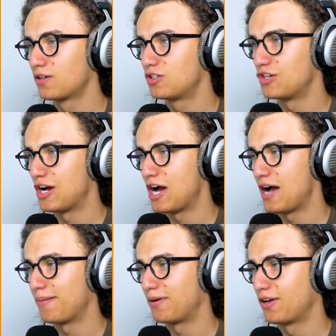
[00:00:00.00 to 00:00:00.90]
Good
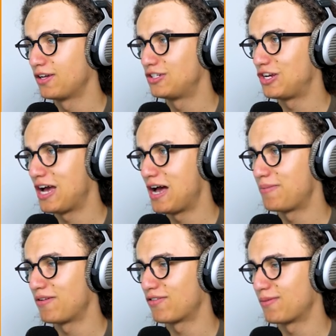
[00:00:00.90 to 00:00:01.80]
job. Good job,
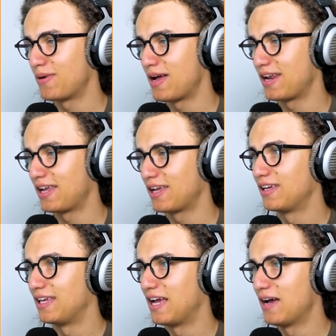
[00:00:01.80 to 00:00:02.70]
everybody.
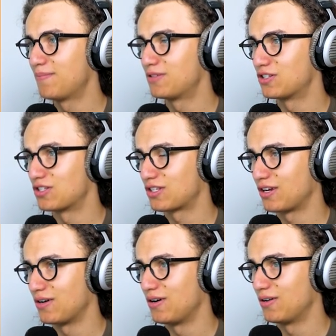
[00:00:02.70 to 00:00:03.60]
Yep, just
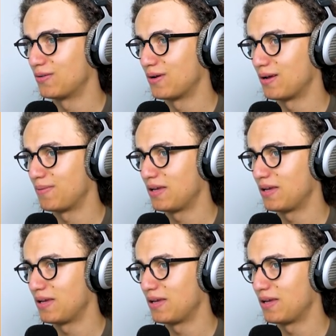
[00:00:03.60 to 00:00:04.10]
go all the way up